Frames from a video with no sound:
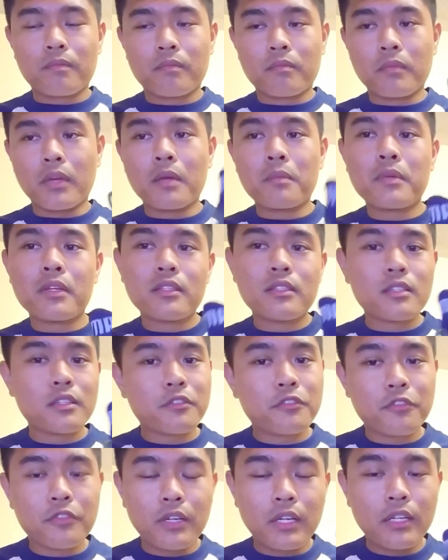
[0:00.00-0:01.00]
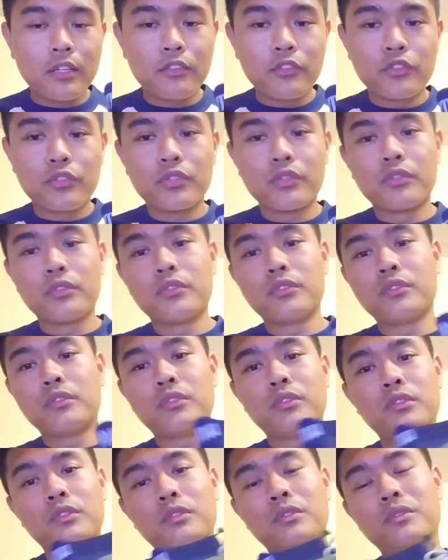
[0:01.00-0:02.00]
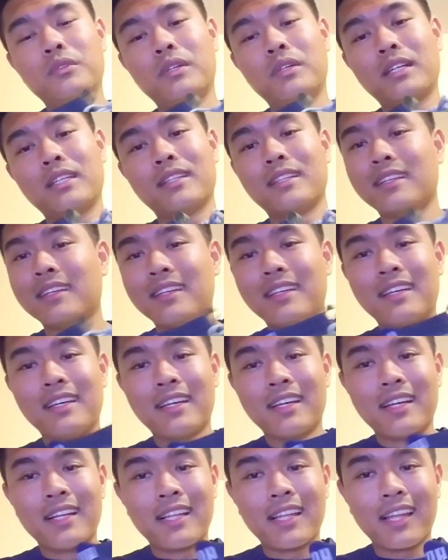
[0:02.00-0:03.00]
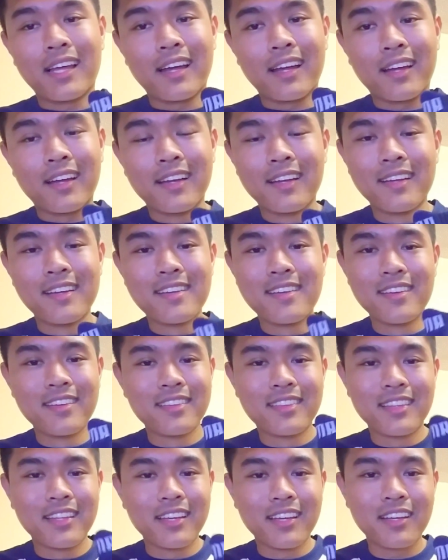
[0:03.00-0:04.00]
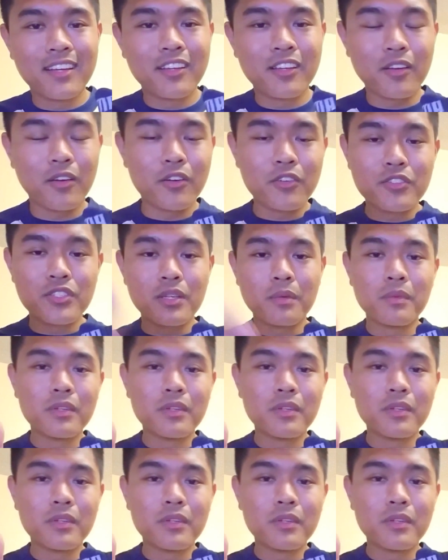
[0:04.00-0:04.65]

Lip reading: may be different to what like you think or some